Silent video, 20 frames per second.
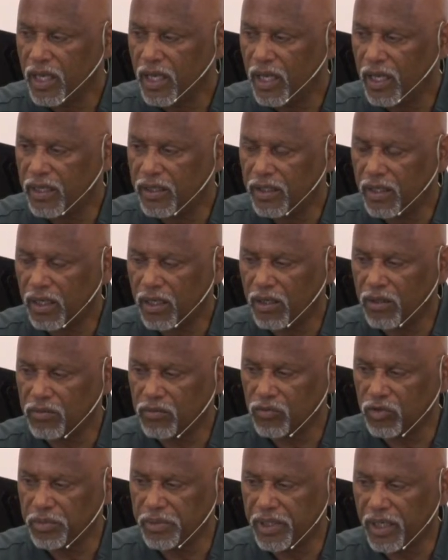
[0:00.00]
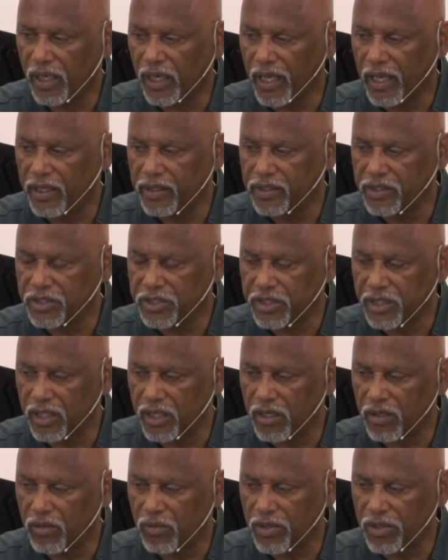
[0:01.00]
and uh, we'll be glad to
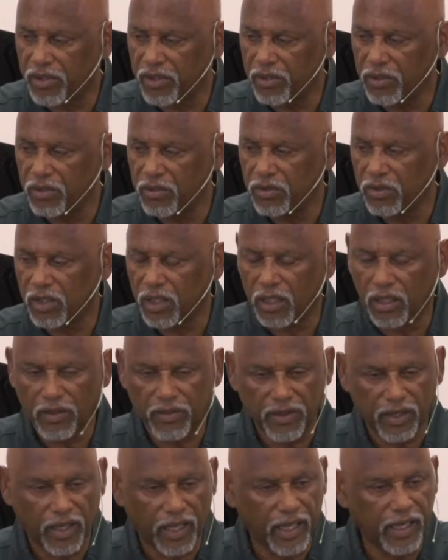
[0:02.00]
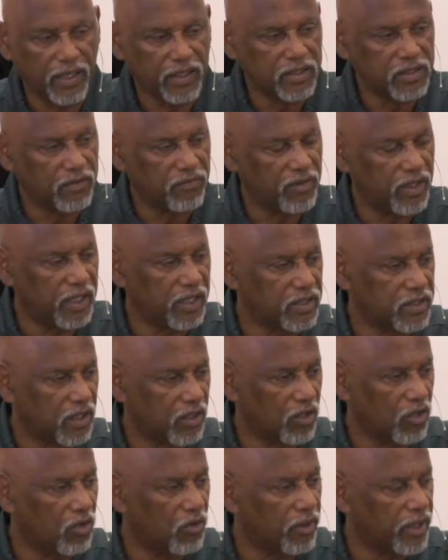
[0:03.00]
share with you uh, the latest of things that
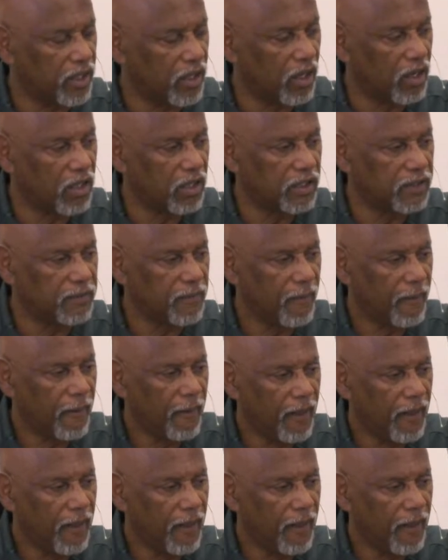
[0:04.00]
are going on.